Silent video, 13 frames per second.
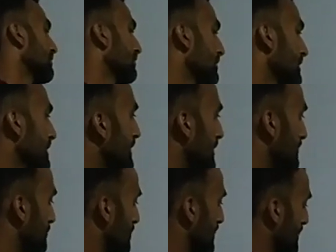very
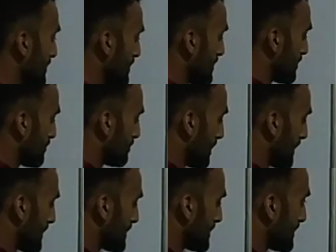carefully.
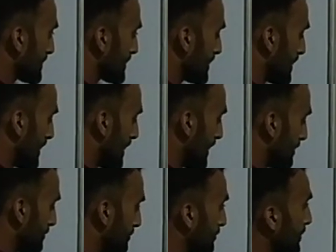Minus
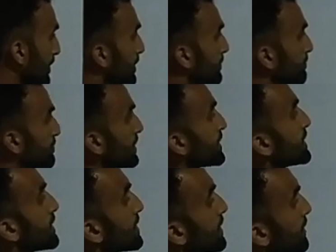half
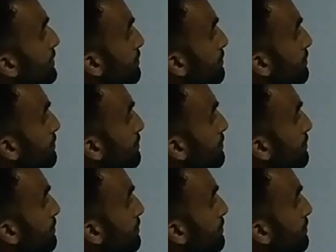BD.